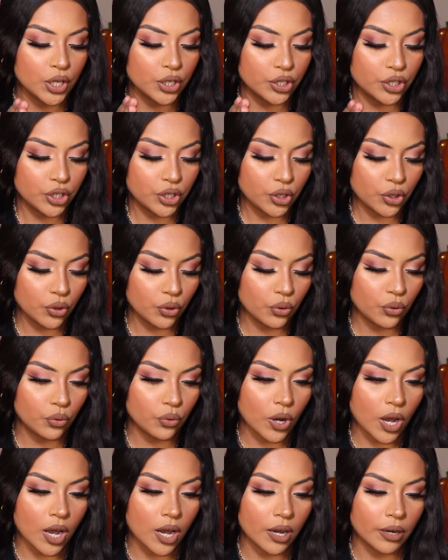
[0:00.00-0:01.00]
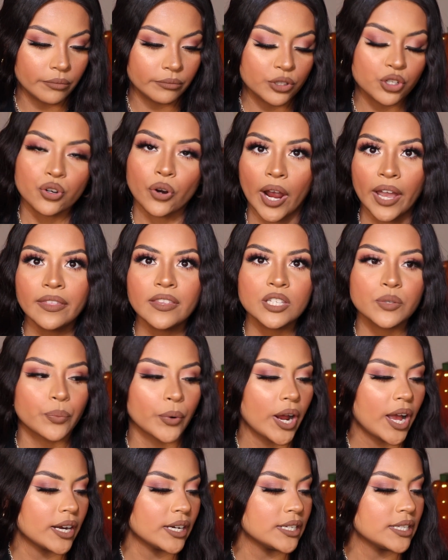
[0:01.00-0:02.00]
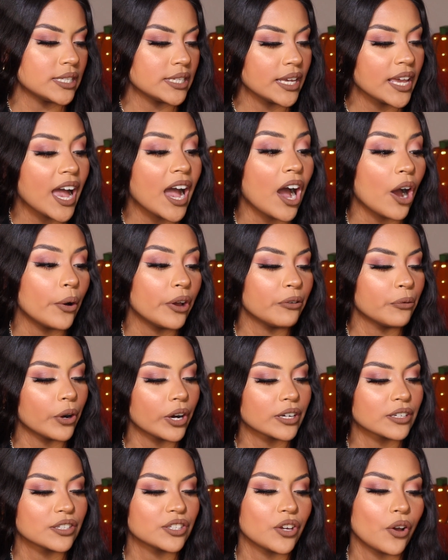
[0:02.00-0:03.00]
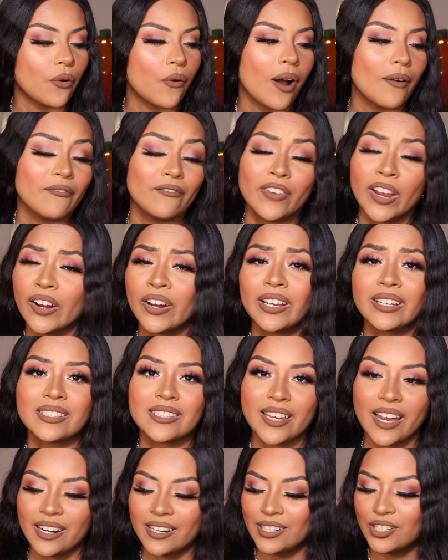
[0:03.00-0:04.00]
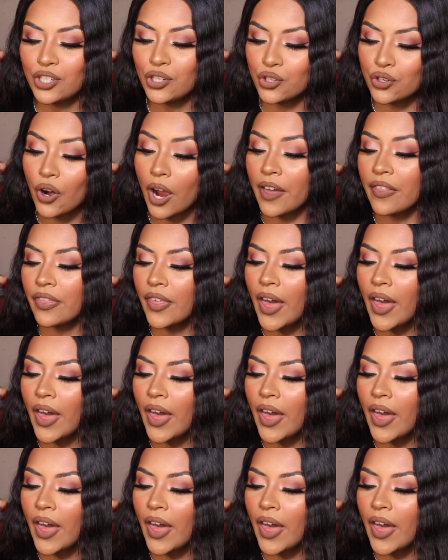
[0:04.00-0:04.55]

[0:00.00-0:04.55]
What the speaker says: to try this brand and see how it works, so I'm very excited to try